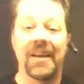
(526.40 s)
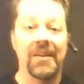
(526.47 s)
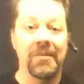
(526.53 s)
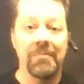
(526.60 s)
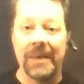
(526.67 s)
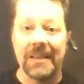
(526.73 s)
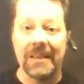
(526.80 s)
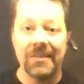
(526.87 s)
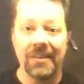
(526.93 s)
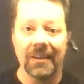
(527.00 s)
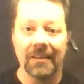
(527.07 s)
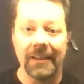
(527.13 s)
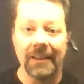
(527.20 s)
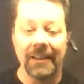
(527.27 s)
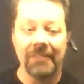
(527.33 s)

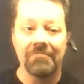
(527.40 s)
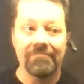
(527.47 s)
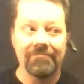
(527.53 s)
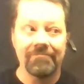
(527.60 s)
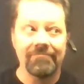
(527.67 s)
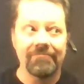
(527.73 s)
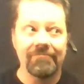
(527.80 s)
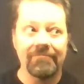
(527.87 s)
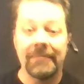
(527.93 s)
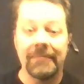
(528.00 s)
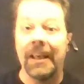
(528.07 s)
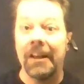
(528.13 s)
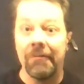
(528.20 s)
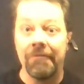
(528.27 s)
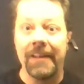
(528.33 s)
Basically,
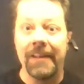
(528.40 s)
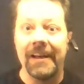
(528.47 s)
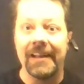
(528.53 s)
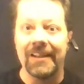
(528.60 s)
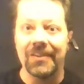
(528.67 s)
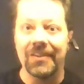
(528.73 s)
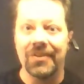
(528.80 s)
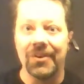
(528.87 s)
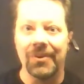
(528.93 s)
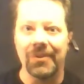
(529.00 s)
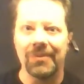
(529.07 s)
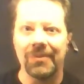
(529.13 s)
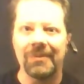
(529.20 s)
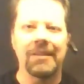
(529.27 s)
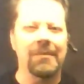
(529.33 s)
infinities do.
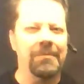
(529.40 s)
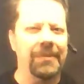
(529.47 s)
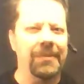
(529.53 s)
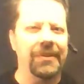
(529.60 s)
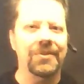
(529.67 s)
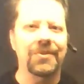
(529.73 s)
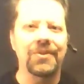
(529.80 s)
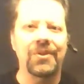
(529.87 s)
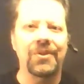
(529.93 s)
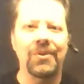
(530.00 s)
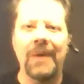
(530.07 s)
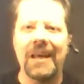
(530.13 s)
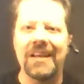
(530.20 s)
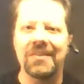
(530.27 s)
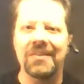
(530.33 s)
But there's two
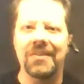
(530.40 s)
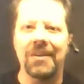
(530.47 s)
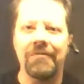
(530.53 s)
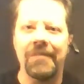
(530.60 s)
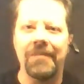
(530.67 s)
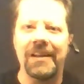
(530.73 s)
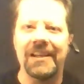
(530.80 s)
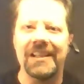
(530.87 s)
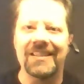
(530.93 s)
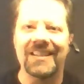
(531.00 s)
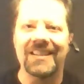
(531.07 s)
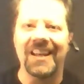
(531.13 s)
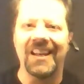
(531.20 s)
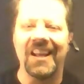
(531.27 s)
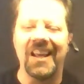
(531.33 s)
ways infinities
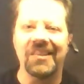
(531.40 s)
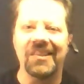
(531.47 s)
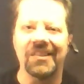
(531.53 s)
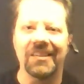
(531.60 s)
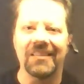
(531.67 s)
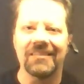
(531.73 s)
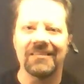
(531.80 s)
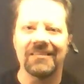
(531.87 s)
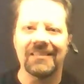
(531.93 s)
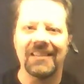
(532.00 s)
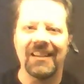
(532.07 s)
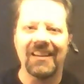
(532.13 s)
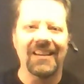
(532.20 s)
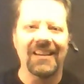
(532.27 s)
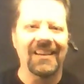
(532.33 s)
can enter.
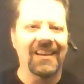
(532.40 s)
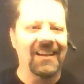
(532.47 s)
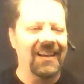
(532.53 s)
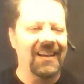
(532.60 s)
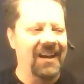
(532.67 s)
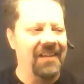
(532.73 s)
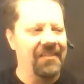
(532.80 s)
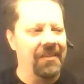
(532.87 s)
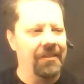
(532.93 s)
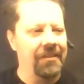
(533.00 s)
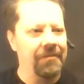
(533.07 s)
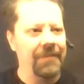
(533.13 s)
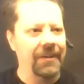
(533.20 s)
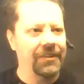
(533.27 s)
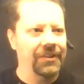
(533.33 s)
Either the
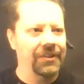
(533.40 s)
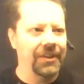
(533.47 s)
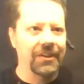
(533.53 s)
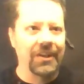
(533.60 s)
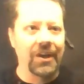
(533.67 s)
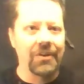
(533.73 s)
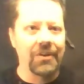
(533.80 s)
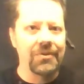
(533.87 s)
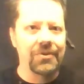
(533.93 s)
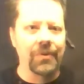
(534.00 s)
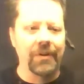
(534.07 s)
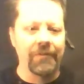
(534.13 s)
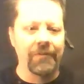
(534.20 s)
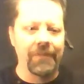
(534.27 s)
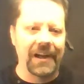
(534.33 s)
function goes to
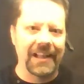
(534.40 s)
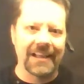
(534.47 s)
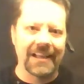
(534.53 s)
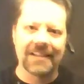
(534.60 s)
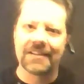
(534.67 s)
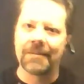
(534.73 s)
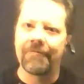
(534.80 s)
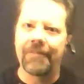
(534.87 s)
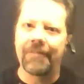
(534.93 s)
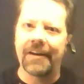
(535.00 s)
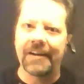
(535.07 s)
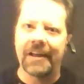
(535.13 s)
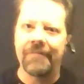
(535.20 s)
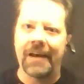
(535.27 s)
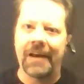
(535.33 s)
infinity at some
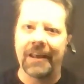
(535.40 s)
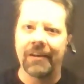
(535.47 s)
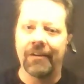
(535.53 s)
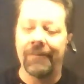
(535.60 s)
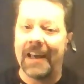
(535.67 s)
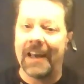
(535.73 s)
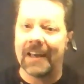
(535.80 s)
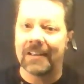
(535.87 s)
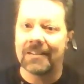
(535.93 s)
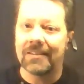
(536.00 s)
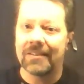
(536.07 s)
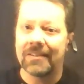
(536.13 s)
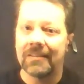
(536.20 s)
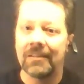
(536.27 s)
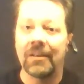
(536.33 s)
finite value of x,
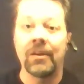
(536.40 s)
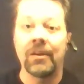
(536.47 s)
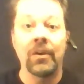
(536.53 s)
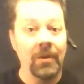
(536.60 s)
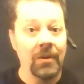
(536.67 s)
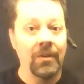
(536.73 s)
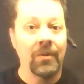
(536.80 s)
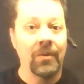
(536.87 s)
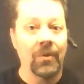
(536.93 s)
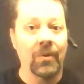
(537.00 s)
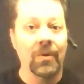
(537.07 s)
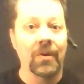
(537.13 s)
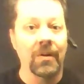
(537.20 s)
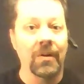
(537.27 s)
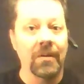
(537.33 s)

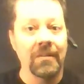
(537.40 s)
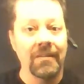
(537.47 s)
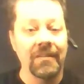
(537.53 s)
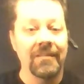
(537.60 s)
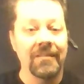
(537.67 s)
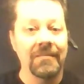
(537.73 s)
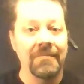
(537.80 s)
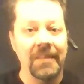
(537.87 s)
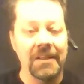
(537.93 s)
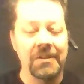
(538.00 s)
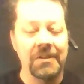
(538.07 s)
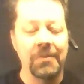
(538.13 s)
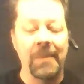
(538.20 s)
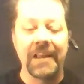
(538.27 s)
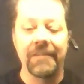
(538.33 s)
or the
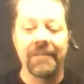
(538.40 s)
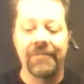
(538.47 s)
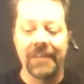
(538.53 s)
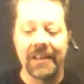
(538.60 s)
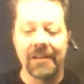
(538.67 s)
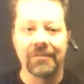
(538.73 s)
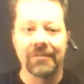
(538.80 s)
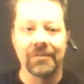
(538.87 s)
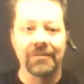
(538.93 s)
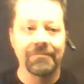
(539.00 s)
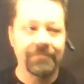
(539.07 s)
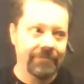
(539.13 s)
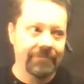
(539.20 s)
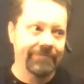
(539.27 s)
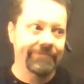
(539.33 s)
domain of the integral
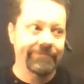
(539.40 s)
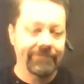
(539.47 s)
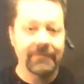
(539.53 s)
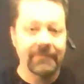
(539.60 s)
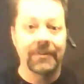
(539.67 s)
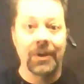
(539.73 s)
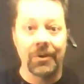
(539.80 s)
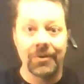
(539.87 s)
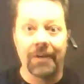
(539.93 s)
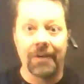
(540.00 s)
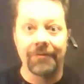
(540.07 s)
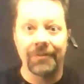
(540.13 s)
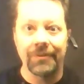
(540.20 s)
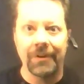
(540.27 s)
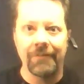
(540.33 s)
goes off
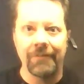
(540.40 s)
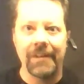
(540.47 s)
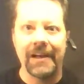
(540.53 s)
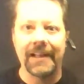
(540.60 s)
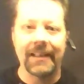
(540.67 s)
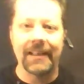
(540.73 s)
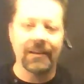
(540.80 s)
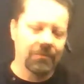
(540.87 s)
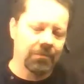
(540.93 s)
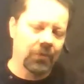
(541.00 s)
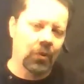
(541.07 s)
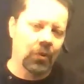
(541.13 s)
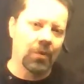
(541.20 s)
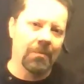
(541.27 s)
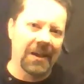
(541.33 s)
to infinity or
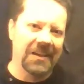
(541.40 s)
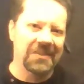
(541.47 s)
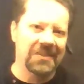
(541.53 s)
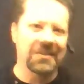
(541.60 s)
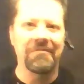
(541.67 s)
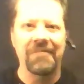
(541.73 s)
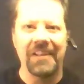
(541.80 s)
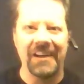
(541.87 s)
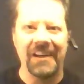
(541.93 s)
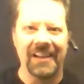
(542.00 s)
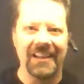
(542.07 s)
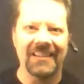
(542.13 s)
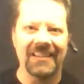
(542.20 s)
minus infinity.